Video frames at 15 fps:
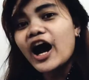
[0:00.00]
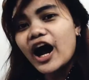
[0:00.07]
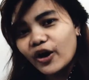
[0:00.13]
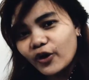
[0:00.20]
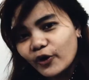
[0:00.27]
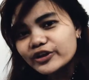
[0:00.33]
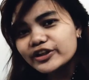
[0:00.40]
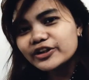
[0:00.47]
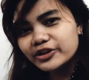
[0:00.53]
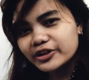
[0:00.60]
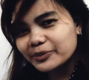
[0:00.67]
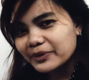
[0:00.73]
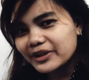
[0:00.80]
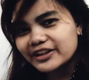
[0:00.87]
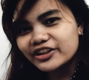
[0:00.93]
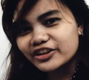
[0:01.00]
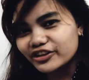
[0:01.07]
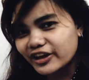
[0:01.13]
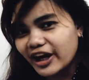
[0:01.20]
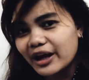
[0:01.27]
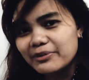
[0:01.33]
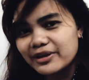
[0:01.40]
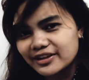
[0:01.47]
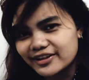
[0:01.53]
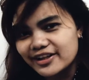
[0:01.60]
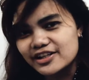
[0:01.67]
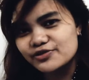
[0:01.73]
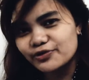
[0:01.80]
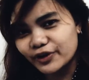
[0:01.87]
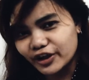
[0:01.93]
according to the Mid-Year Crime
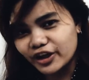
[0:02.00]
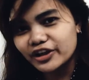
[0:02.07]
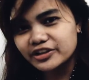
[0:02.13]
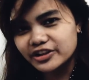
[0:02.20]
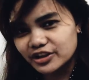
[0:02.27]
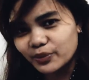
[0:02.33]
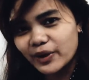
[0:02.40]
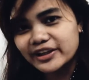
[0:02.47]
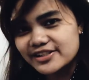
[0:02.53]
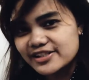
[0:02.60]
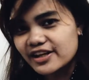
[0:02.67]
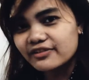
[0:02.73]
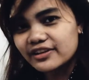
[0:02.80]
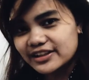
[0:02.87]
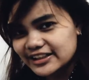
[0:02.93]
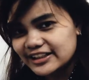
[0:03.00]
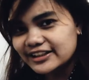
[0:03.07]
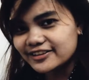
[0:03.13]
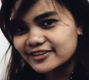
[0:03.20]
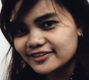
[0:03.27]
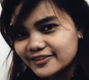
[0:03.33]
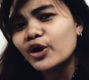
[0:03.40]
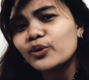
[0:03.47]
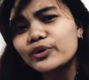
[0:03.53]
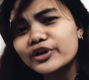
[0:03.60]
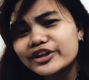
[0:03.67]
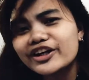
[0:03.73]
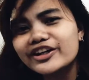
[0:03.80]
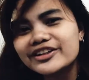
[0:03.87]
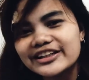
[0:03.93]
Index for country 2017, we're
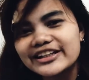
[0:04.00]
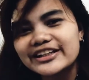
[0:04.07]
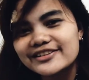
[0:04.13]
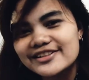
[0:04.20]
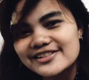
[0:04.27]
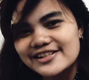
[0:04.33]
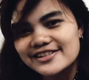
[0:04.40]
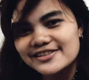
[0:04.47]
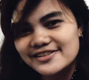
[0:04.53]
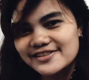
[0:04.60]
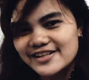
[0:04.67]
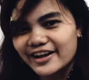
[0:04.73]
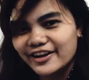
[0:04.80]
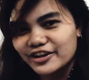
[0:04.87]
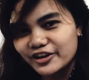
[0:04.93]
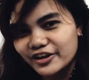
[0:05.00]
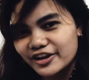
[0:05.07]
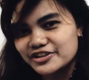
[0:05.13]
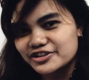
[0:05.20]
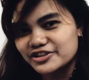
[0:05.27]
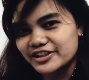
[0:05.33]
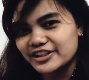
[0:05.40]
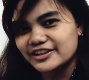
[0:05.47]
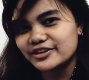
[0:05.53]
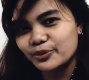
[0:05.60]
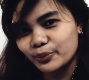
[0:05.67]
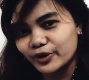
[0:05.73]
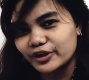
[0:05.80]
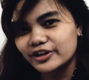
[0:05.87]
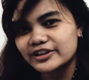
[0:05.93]
currently in the 62nd country in the
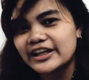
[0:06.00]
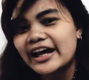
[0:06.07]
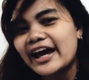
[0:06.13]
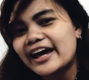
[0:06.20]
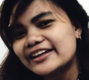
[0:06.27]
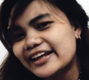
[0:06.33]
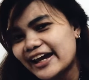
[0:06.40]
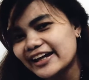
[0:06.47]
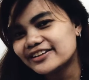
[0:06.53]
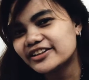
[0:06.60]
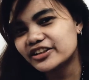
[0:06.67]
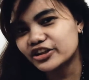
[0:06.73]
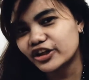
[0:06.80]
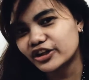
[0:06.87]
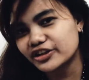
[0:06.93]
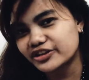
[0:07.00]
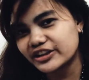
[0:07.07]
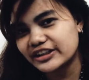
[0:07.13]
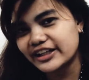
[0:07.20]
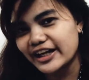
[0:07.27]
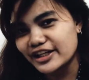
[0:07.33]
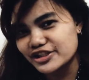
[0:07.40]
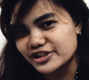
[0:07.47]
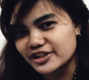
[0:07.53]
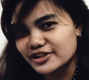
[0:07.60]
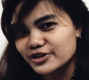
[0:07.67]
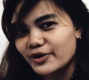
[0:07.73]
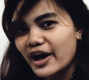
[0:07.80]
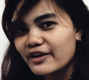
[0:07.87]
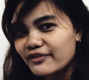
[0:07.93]
world and the 18th country in Asia
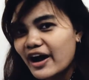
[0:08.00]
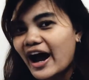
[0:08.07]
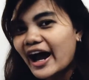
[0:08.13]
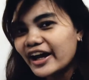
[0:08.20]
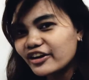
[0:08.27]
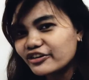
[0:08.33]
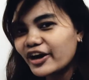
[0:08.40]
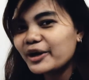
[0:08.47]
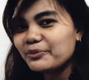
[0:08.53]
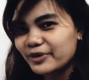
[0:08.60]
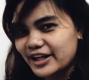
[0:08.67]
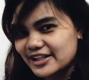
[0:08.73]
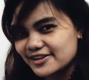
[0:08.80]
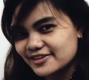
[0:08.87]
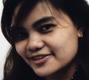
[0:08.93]
to have a high crime rate.